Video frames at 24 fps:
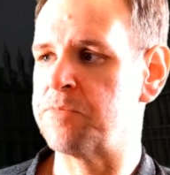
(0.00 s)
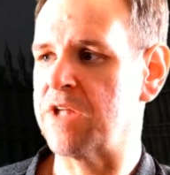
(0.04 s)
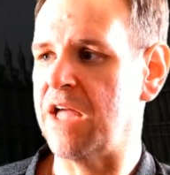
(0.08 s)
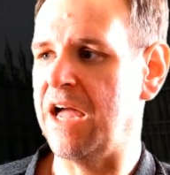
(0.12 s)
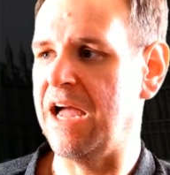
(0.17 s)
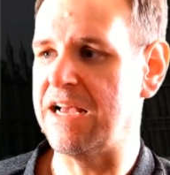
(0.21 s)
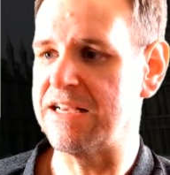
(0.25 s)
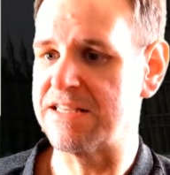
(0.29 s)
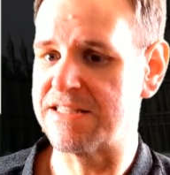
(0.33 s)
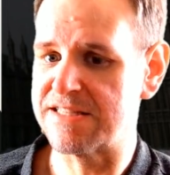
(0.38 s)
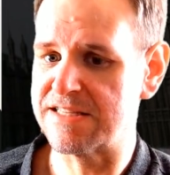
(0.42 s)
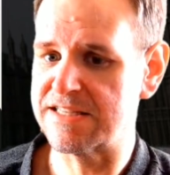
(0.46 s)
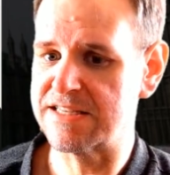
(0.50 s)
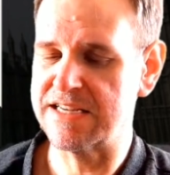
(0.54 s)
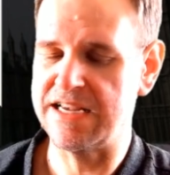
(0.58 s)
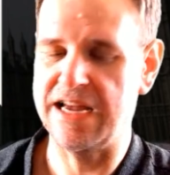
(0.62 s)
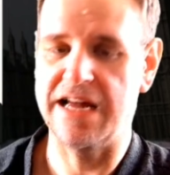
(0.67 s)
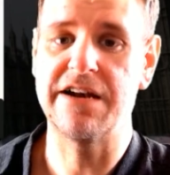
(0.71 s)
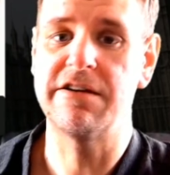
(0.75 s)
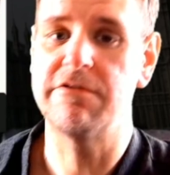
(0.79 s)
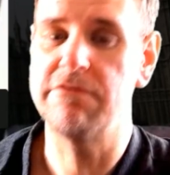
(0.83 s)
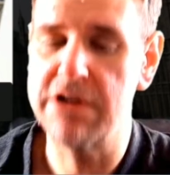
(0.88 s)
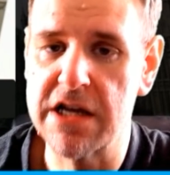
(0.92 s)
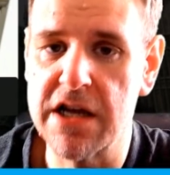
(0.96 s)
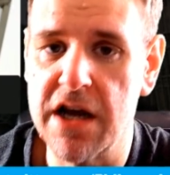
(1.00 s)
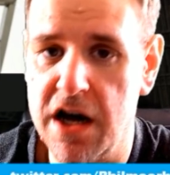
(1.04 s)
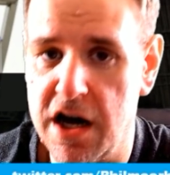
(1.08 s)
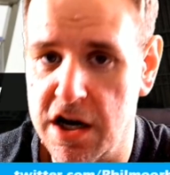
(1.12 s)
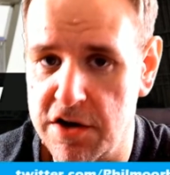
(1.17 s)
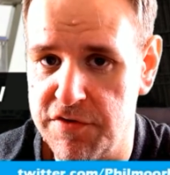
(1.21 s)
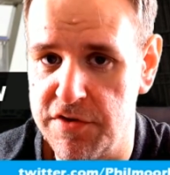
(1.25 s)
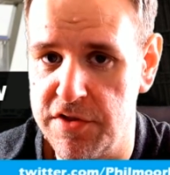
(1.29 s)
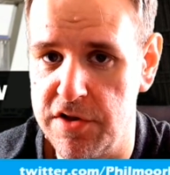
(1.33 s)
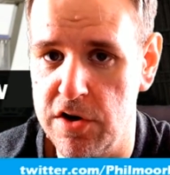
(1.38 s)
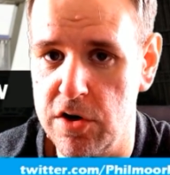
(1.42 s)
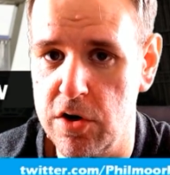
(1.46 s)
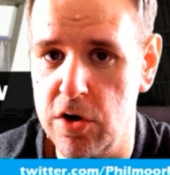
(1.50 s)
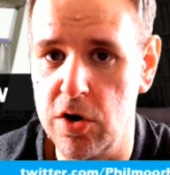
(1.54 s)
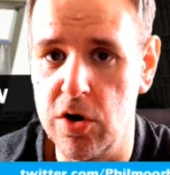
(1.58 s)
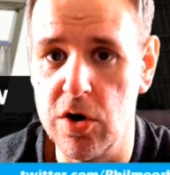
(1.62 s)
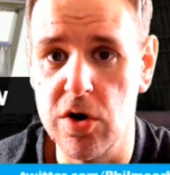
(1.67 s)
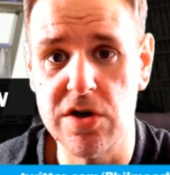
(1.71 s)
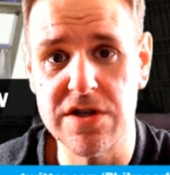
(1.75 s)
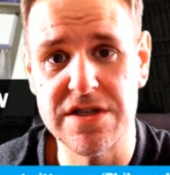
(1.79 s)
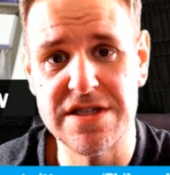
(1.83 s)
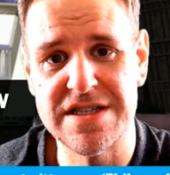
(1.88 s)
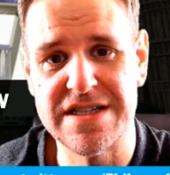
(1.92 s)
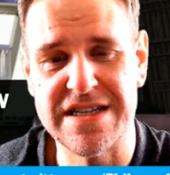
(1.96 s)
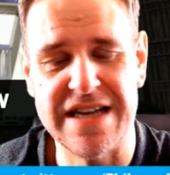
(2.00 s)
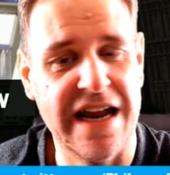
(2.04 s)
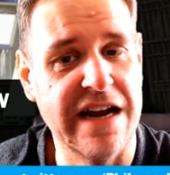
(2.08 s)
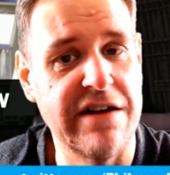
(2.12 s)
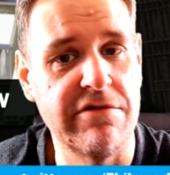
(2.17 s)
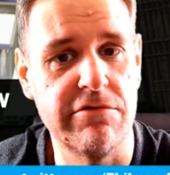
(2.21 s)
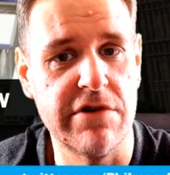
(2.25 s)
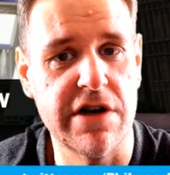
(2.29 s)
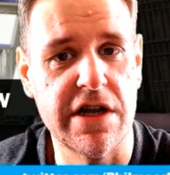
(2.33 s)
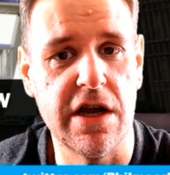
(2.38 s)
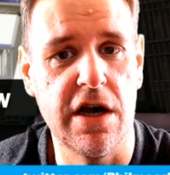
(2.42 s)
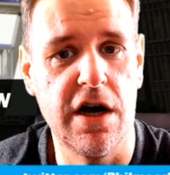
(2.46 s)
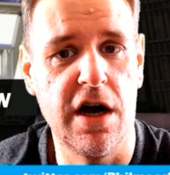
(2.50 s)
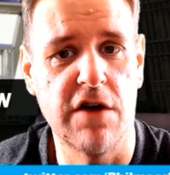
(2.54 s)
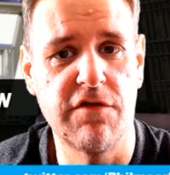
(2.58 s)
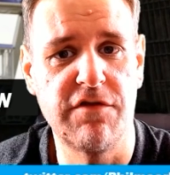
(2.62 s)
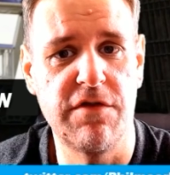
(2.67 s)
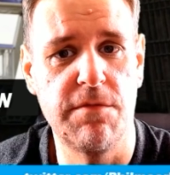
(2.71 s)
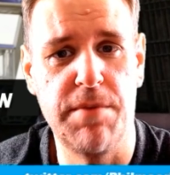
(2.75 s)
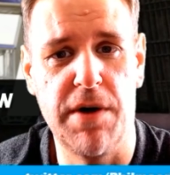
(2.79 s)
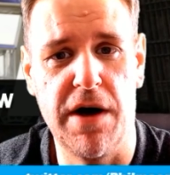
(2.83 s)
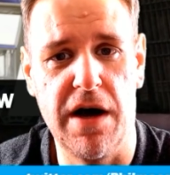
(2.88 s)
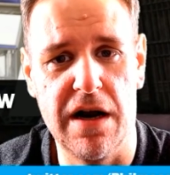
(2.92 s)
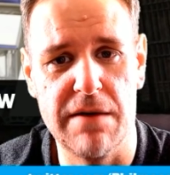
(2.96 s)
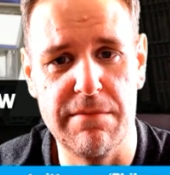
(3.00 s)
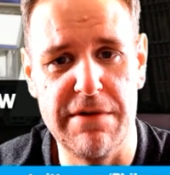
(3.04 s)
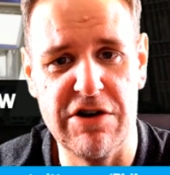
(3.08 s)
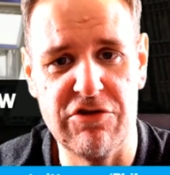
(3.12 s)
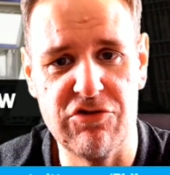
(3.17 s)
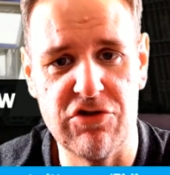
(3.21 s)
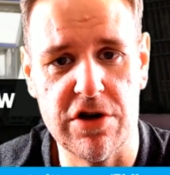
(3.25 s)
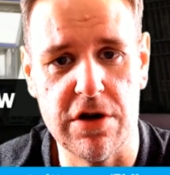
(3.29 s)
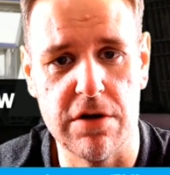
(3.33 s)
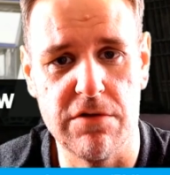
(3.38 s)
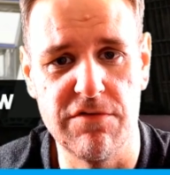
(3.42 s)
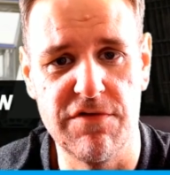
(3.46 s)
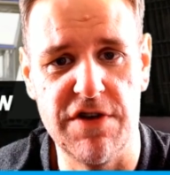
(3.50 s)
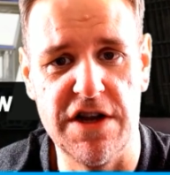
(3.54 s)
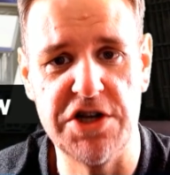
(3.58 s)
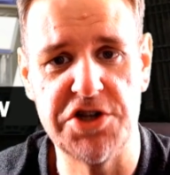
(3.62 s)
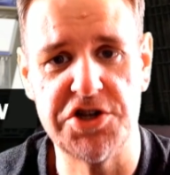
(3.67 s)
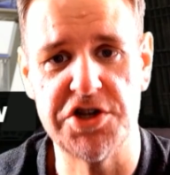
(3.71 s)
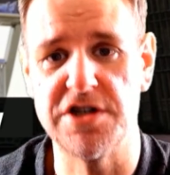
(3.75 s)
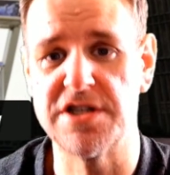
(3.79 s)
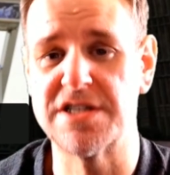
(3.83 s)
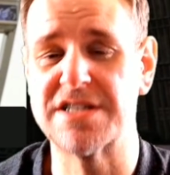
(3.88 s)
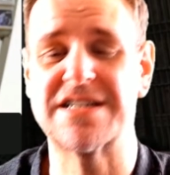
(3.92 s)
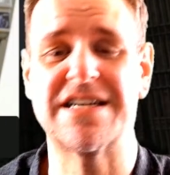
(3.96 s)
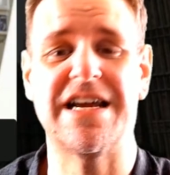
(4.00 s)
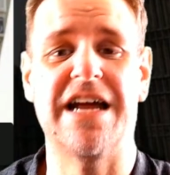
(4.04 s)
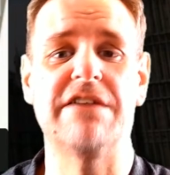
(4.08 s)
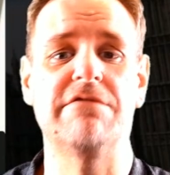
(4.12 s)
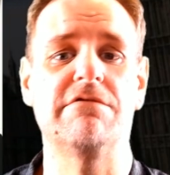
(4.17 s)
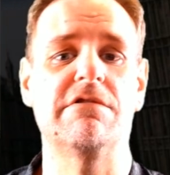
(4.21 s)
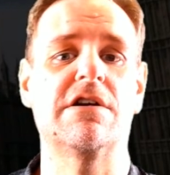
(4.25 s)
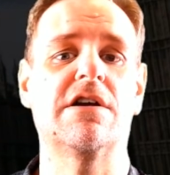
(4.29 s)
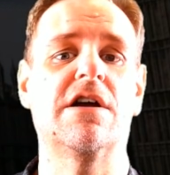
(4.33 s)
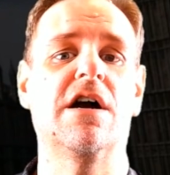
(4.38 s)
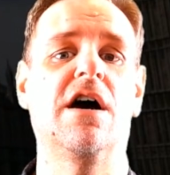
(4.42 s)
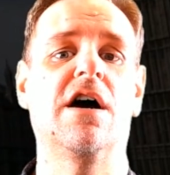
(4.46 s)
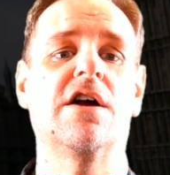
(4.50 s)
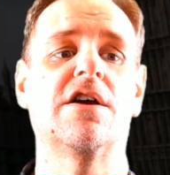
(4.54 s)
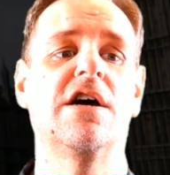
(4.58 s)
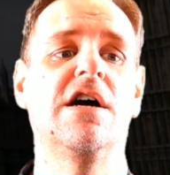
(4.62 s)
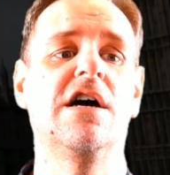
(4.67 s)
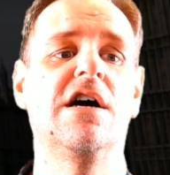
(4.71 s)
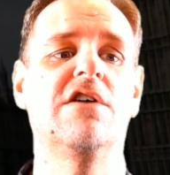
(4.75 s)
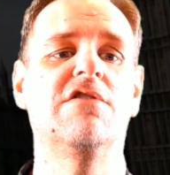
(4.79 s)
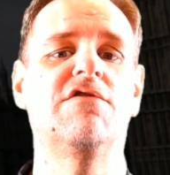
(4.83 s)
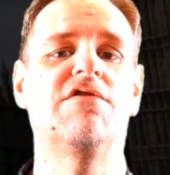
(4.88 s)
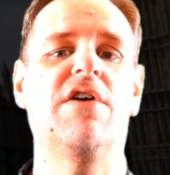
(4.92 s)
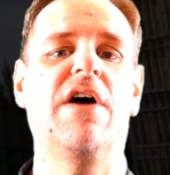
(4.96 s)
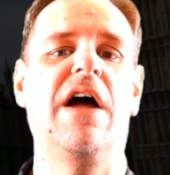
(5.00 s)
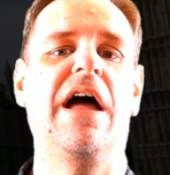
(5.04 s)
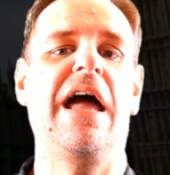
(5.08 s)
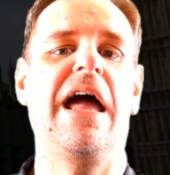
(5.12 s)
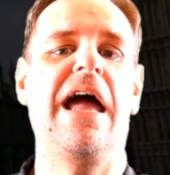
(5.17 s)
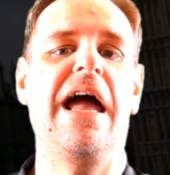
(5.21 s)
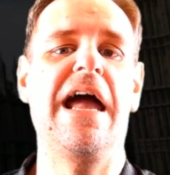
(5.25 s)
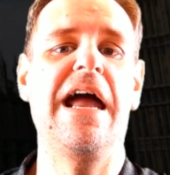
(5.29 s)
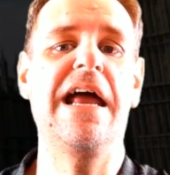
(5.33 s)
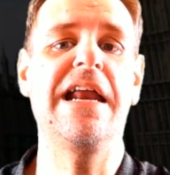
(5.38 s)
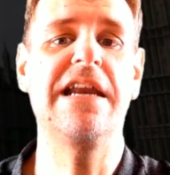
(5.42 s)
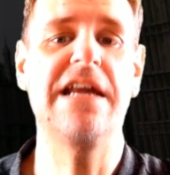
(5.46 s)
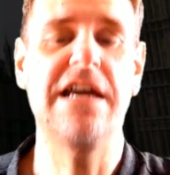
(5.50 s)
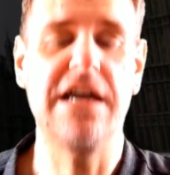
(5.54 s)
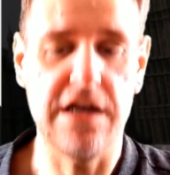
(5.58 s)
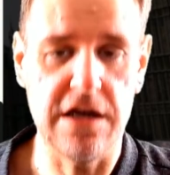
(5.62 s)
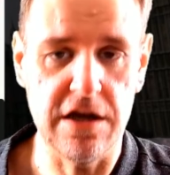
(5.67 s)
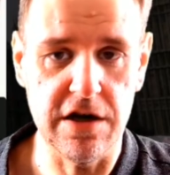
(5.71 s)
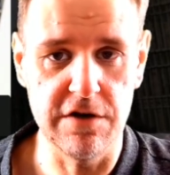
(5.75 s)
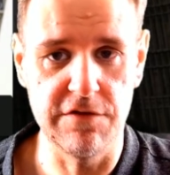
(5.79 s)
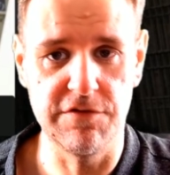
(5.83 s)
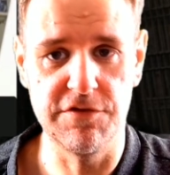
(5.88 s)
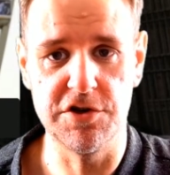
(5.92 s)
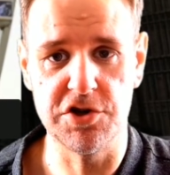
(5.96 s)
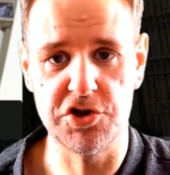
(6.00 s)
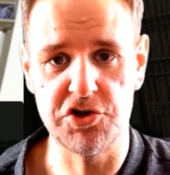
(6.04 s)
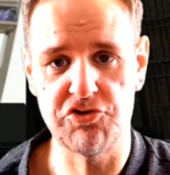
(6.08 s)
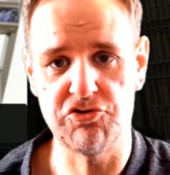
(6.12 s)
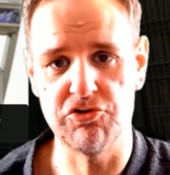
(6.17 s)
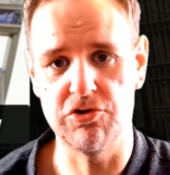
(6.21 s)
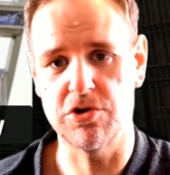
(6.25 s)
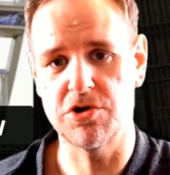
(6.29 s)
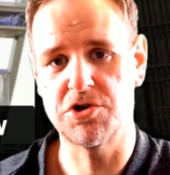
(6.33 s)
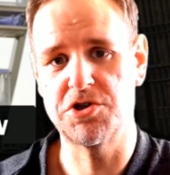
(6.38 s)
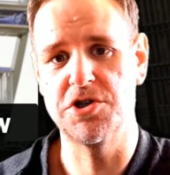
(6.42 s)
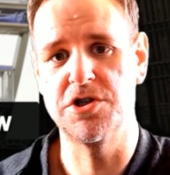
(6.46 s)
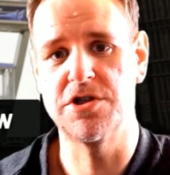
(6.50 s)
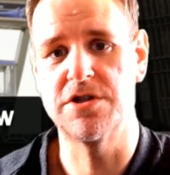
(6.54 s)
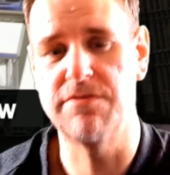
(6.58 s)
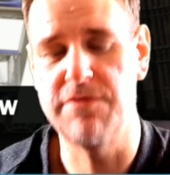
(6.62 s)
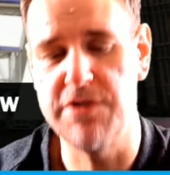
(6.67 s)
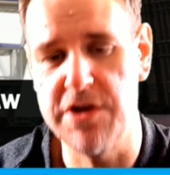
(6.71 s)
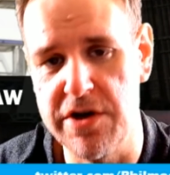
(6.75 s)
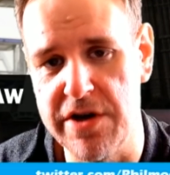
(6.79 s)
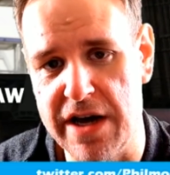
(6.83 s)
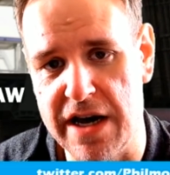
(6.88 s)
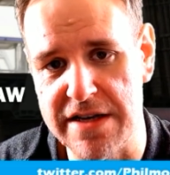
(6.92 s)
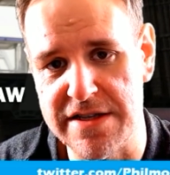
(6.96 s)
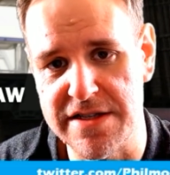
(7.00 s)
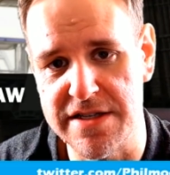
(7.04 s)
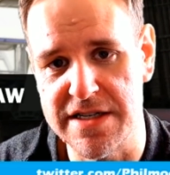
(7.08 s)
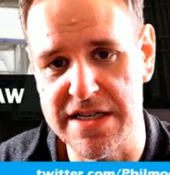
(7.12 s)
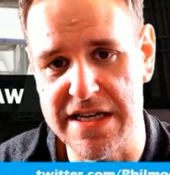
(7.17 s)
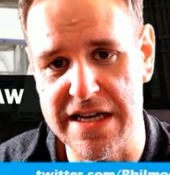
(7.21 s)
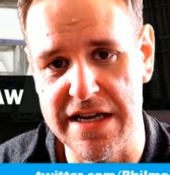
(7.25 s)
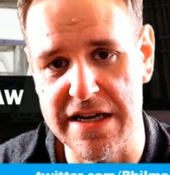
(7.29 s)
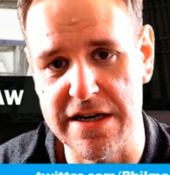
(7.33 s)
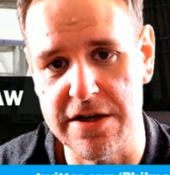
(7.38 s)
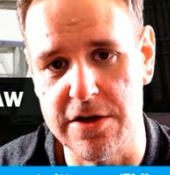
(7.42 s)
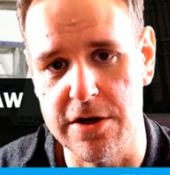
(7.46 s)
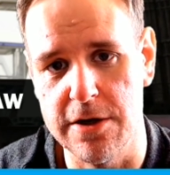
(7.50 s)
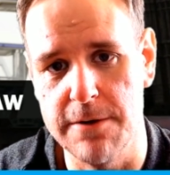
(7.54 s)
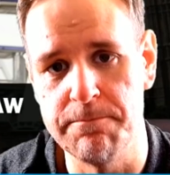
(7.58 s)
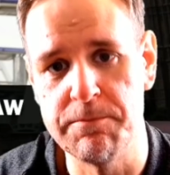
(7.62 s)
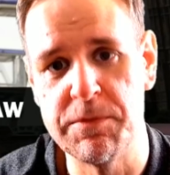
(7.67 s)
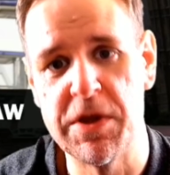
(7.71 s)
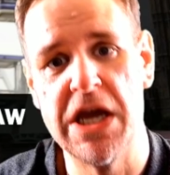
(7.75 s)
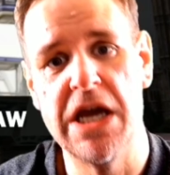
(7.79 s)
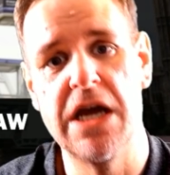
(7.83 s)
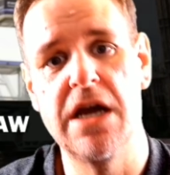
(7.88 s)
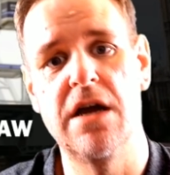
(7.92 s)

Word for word: has scant regard for the law, scant regard for parliamentary conventions, scant regard for any of the structures of the United Kingdom.